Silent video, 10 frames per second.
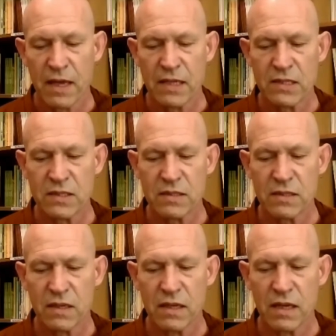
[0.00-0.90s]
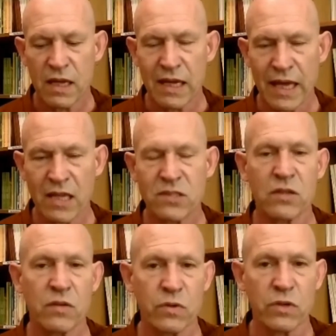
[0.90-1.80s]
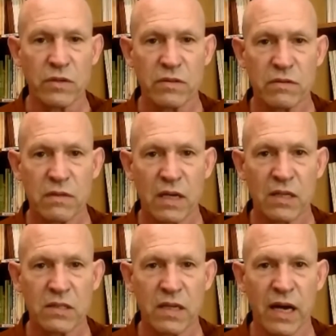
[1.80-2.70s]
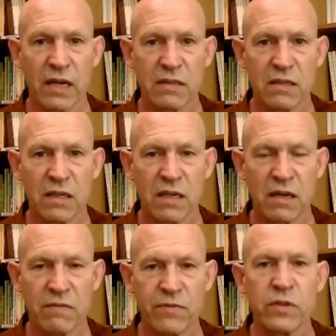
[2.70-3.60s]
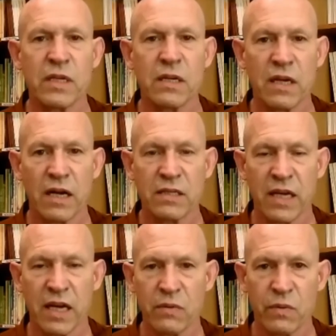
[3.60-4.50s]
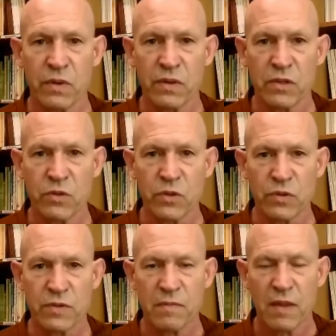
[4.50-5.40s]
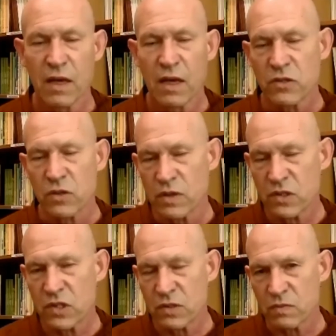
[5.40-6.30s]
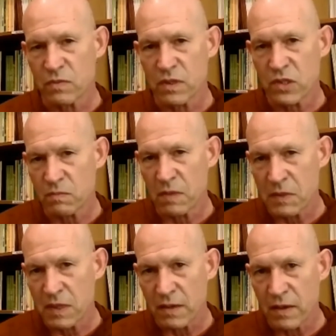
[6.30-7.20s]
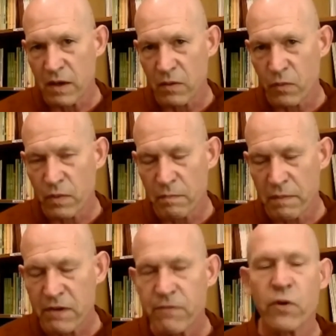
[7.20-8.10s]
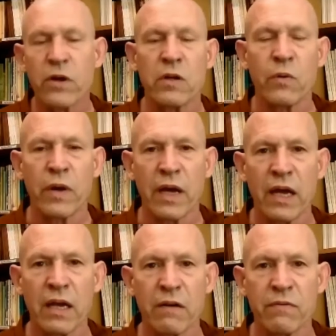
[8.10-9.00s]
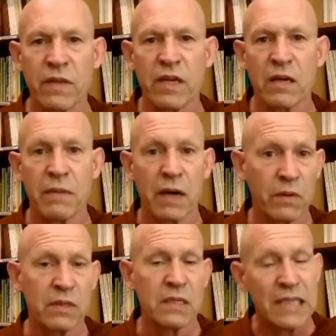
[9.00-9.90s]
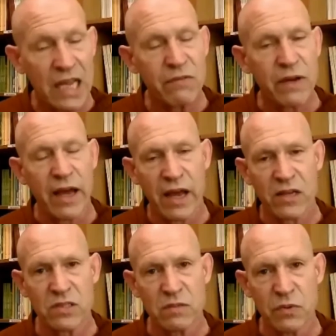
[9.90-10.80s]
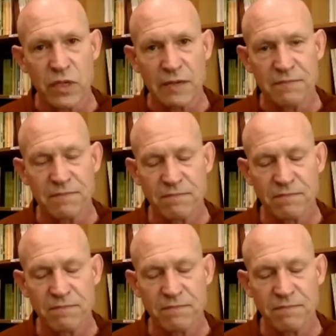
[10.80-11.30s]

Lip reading: it's engaged in the world and it's not fully in contact with the truth. So this is maybe the metaphorical way of thinking about what the Deva asked the Buddha.